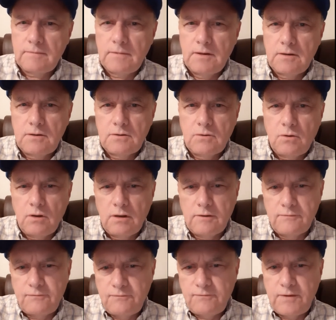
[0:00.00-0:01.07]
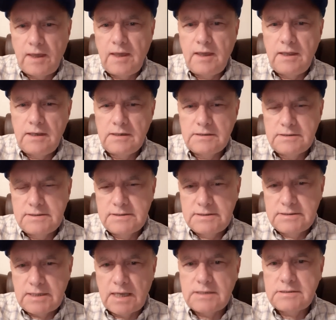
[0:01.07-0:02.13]
You call it fate,
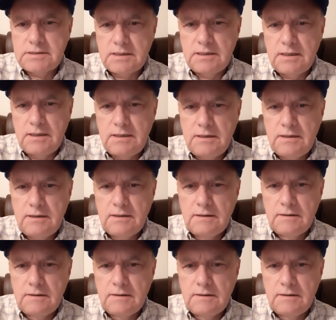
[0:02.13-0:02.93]
destiny,